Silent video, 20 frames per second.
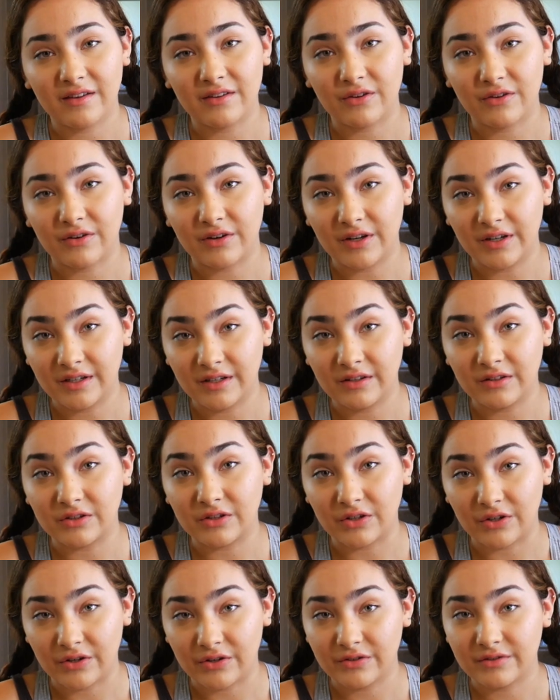You're gonna
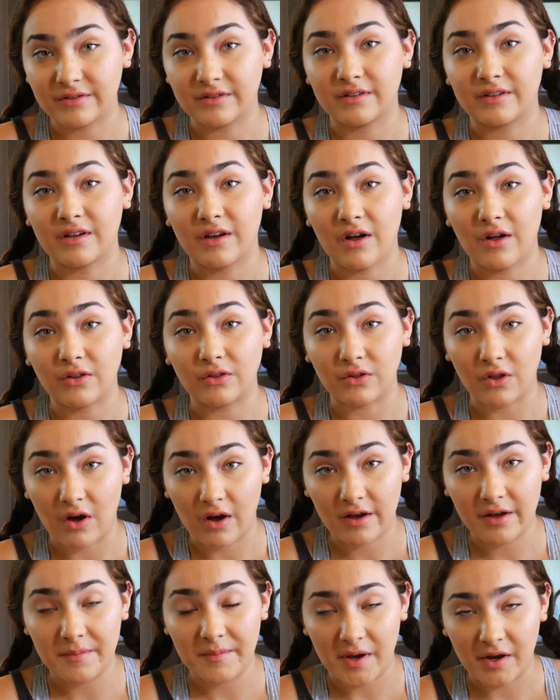learn a
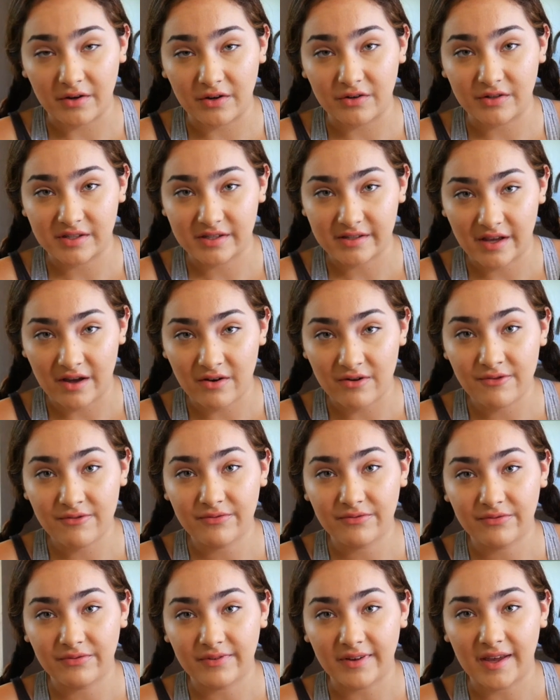lot about
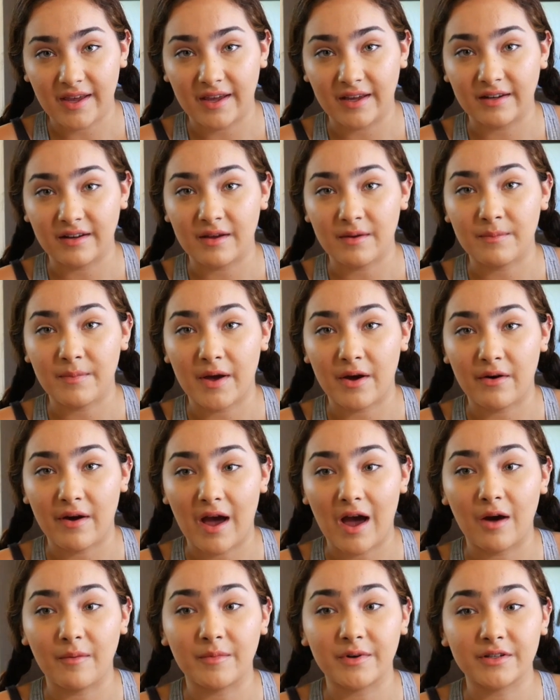yourself and about
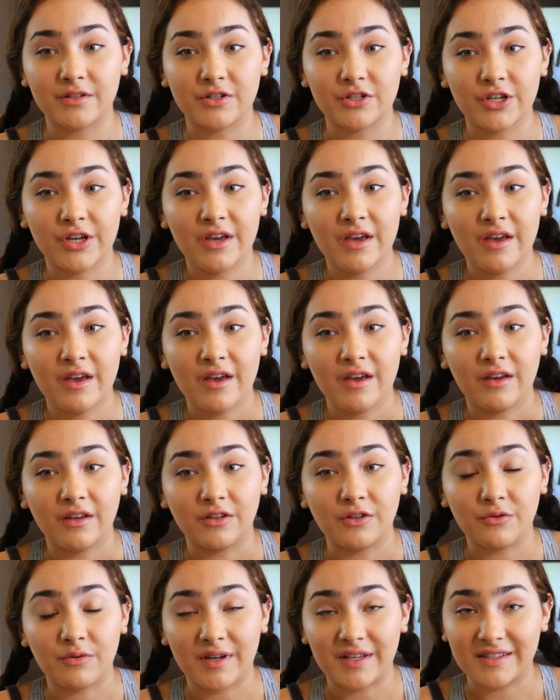how much
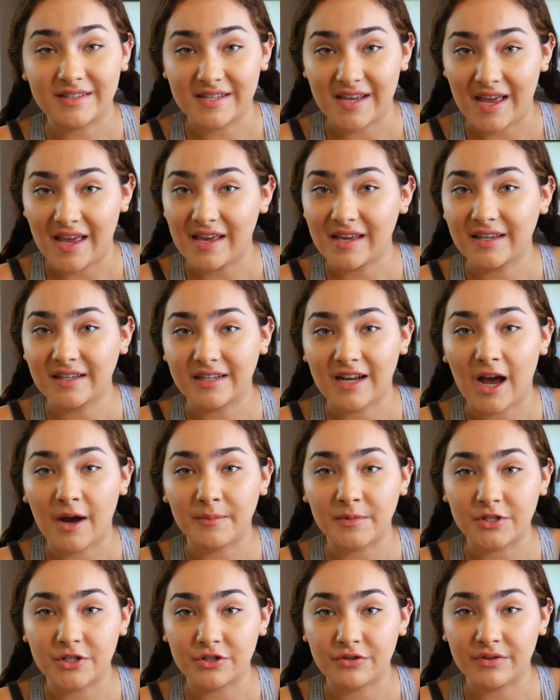you can take and how
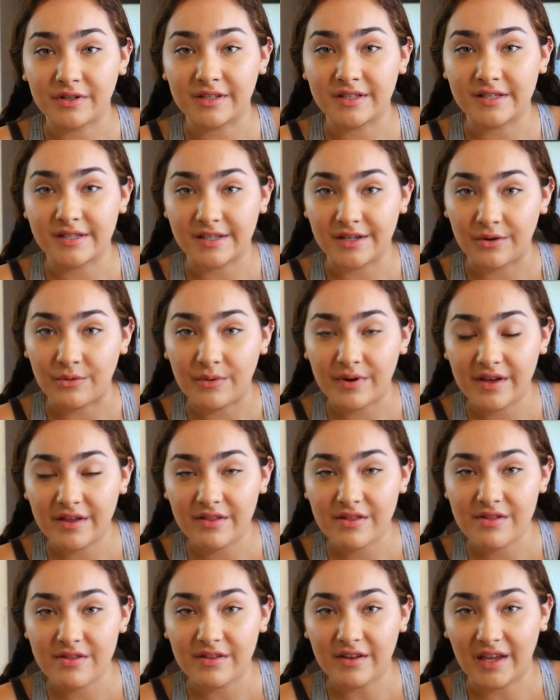much you can deal
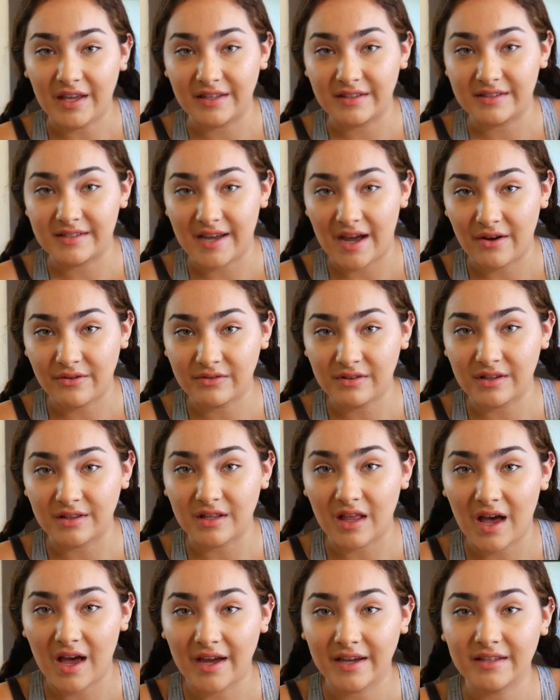with, and down the
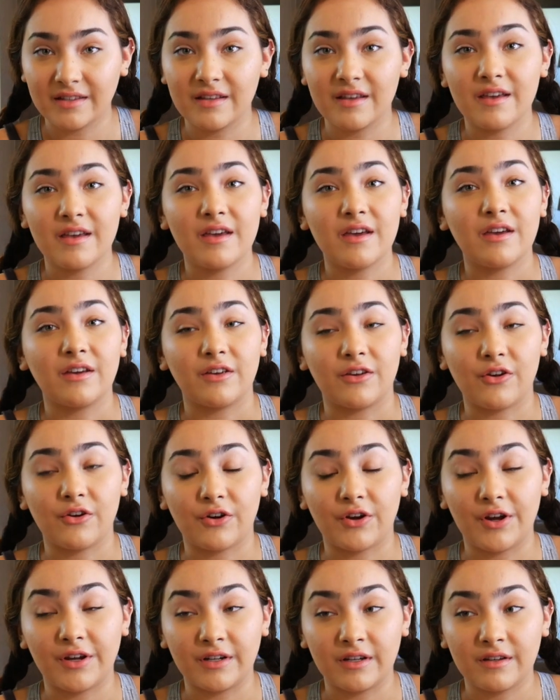line, you're
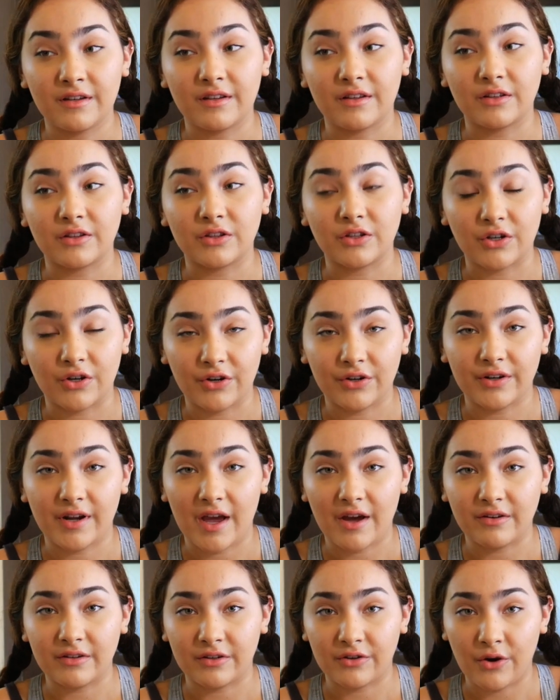gonna learn
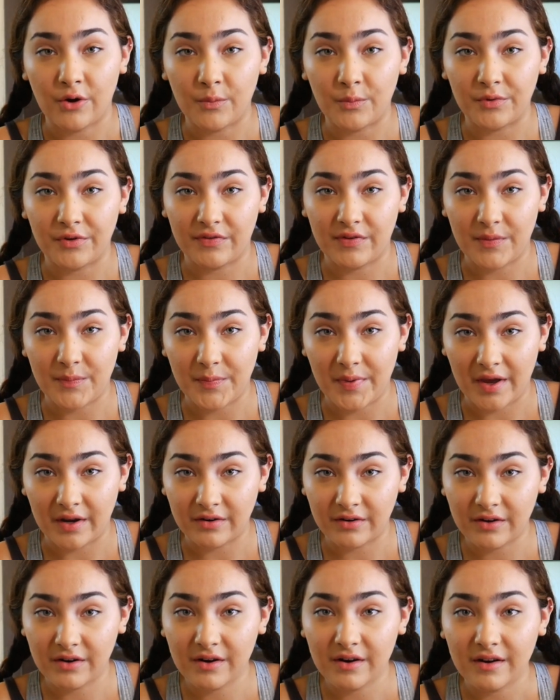how to cope with it
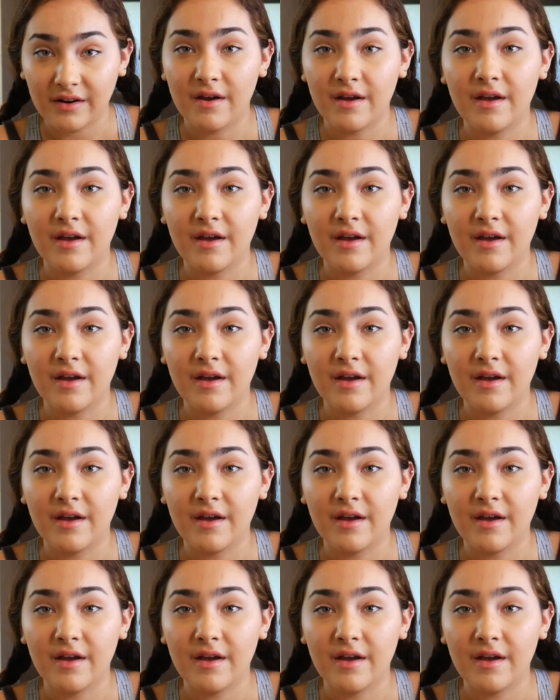better.